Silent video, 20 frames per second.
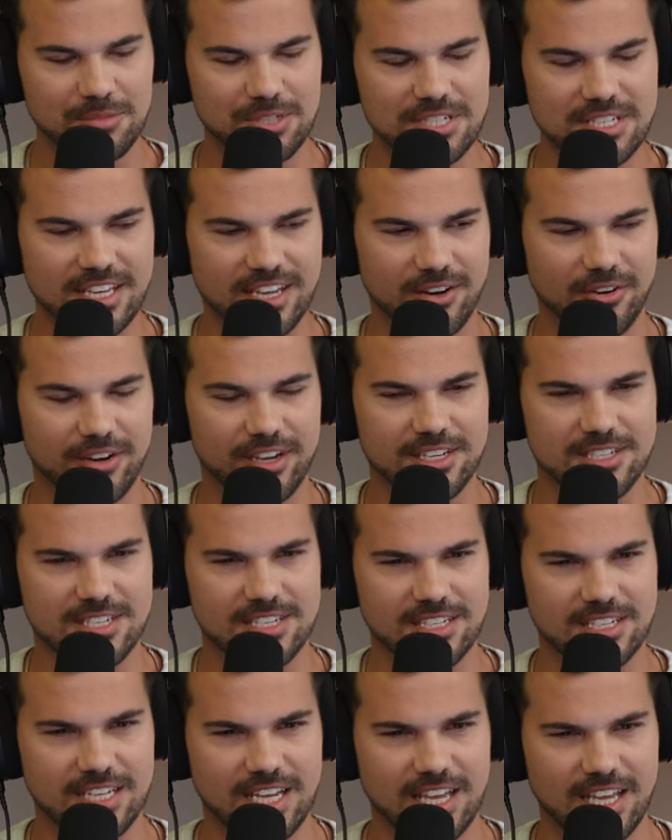I'm just
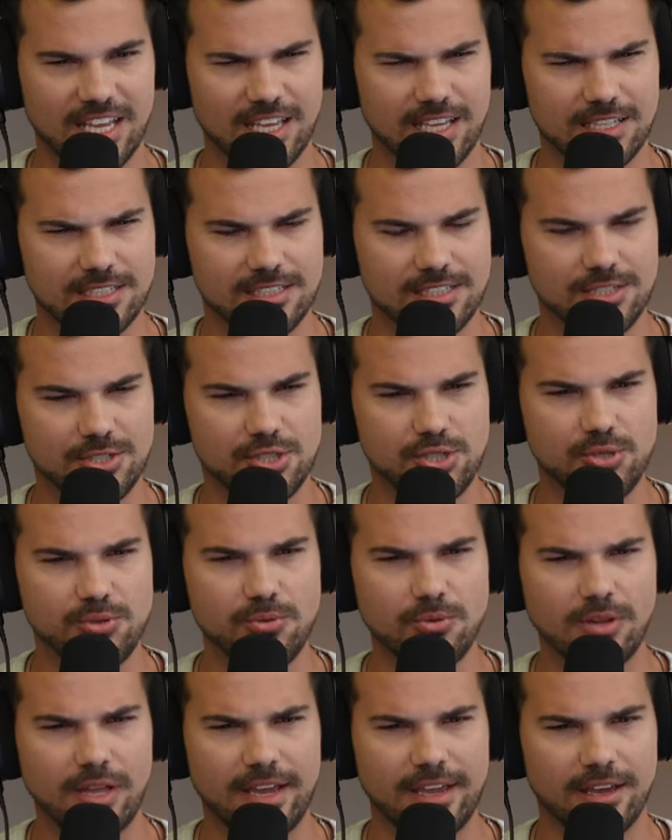curious. Did
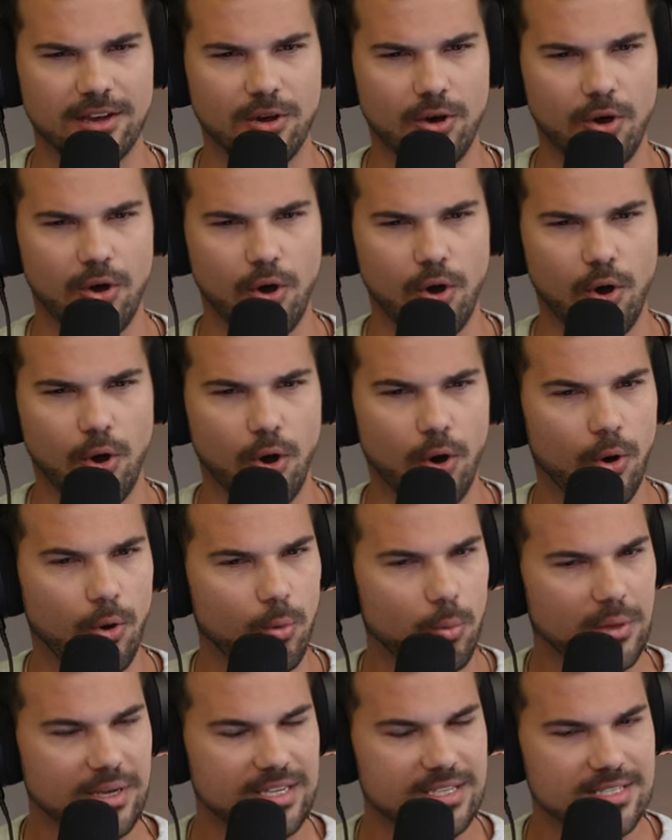you like
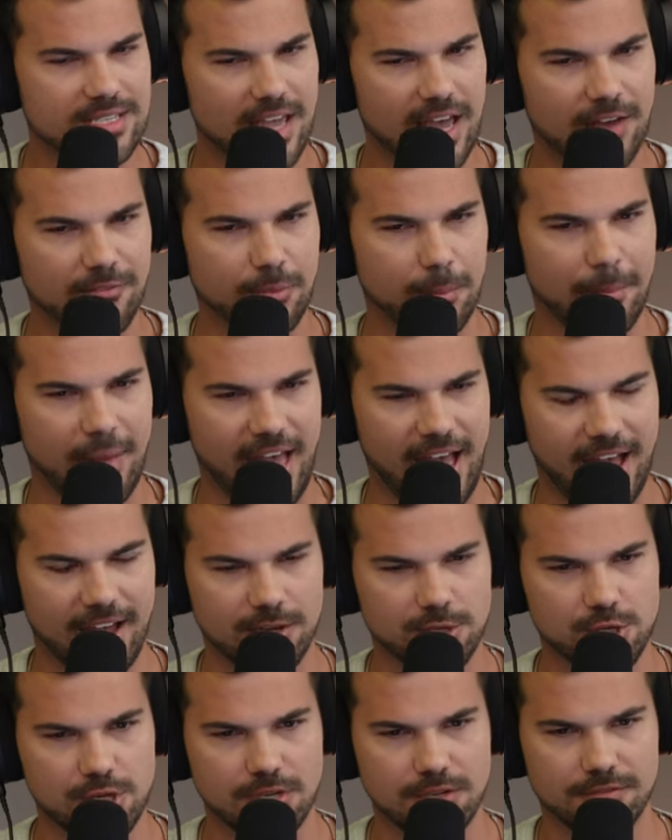always have a
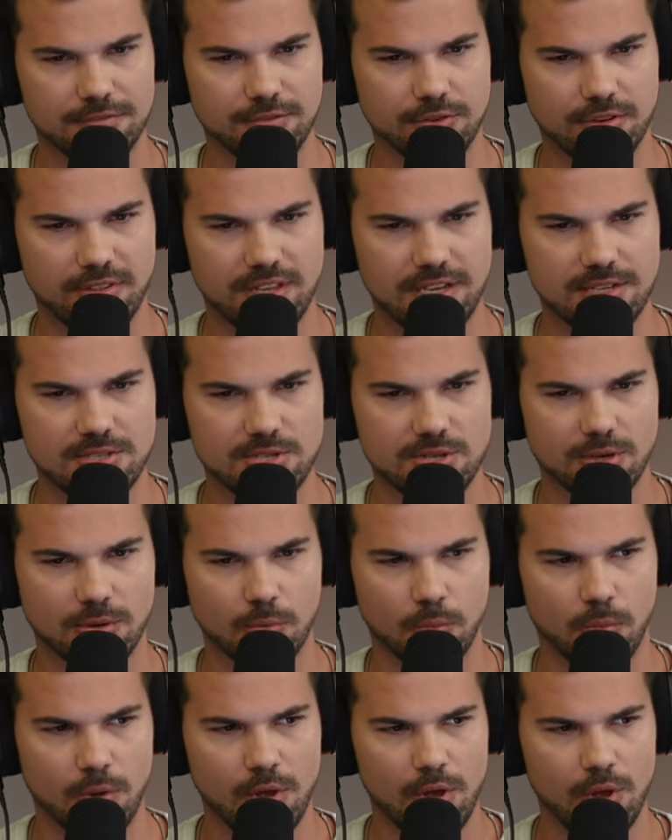passion for this,
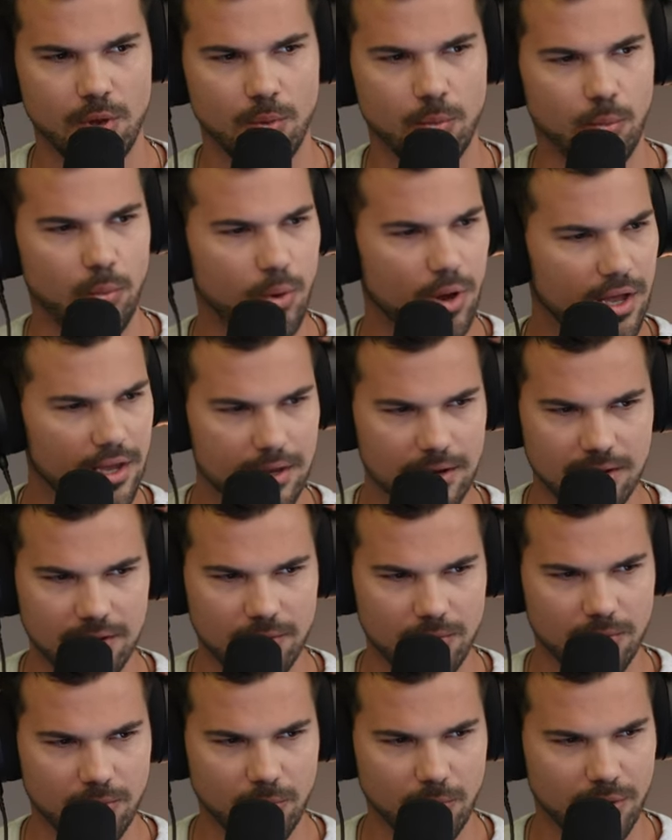or what?
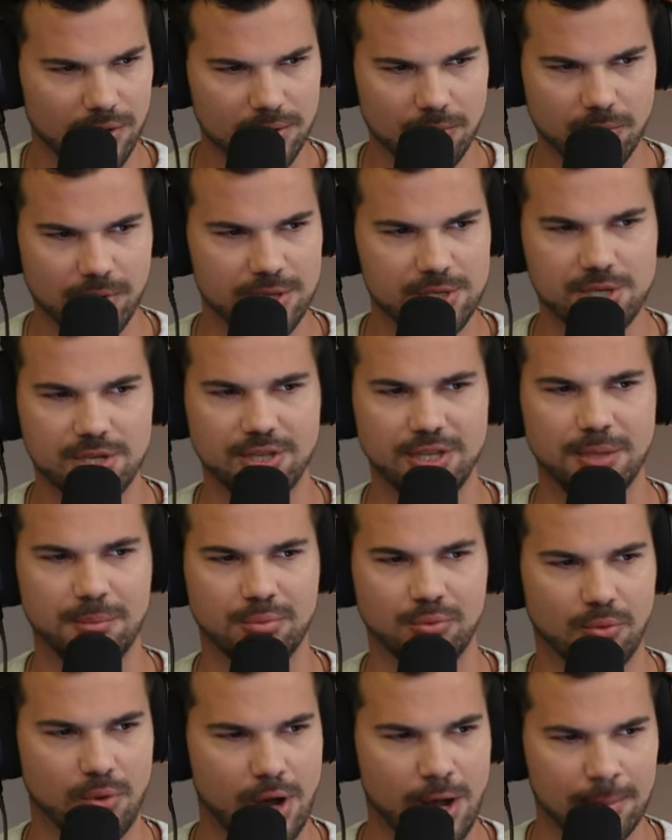What originally
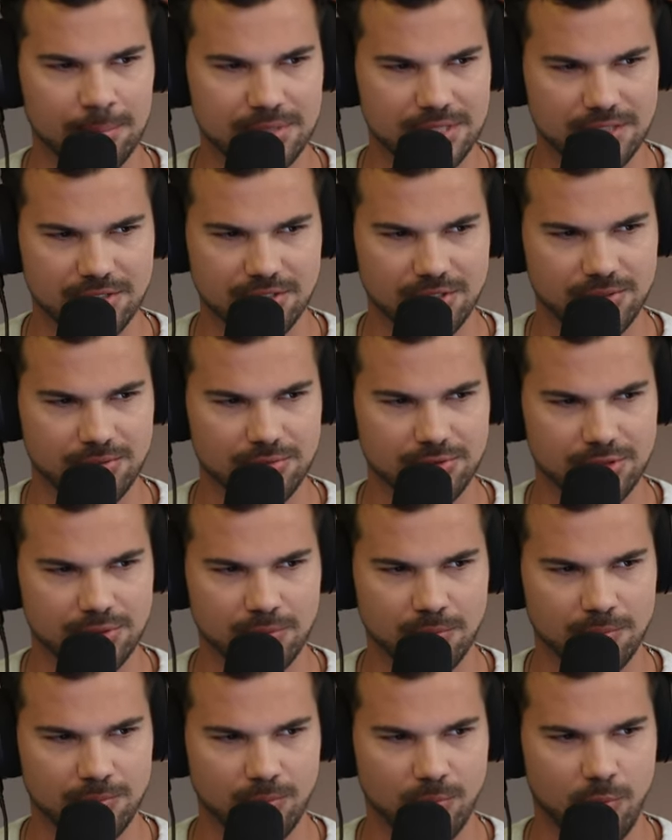prompted you
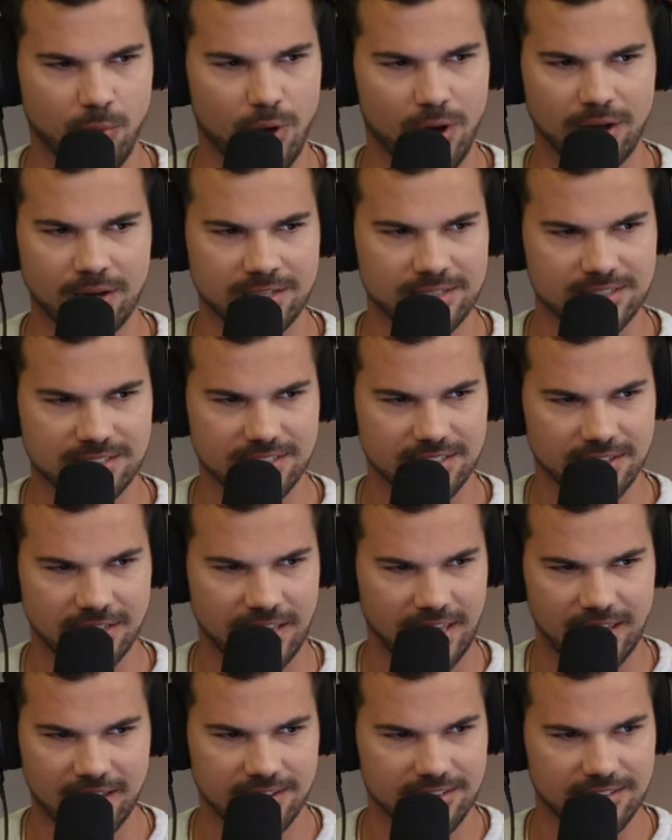to want to
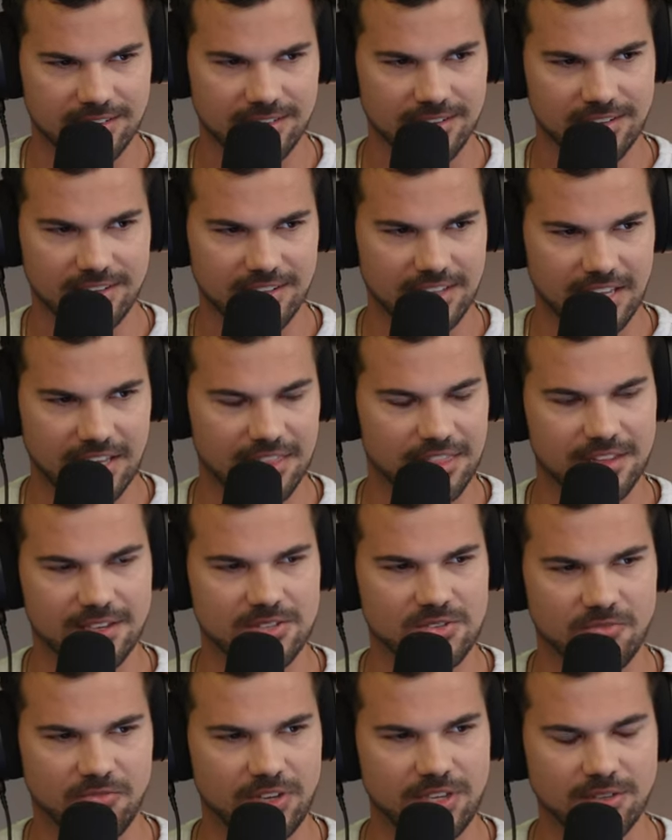get in
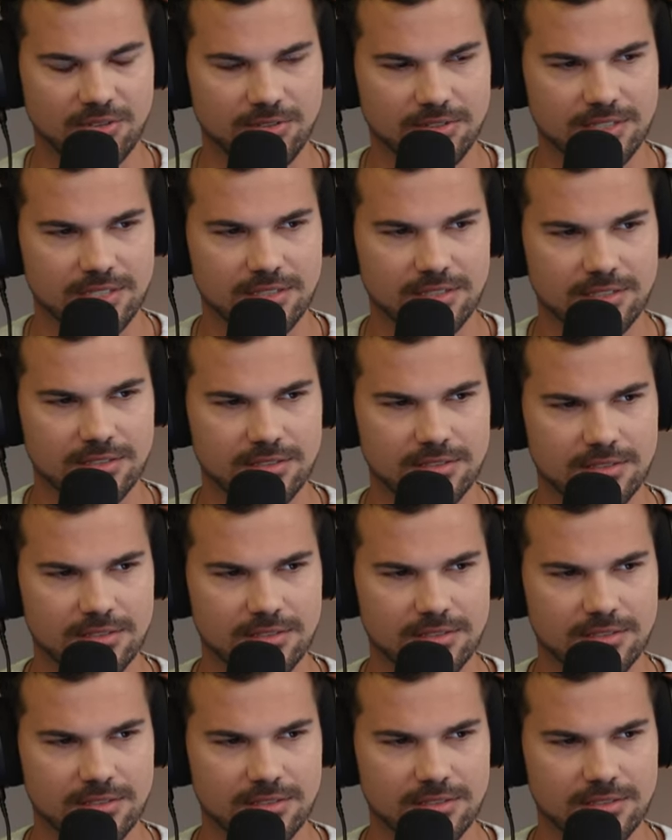this field?